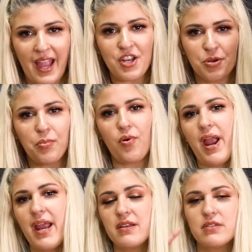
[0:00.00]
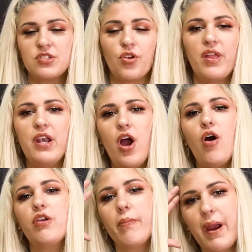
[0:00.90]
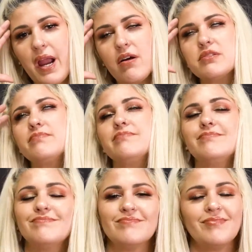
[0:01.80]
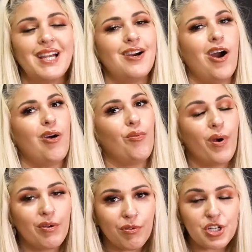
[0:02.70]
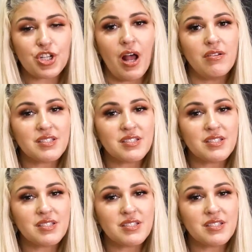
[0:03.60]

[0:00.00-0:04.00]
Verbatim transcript: and your brain. So they know your brain goes, when Rochelle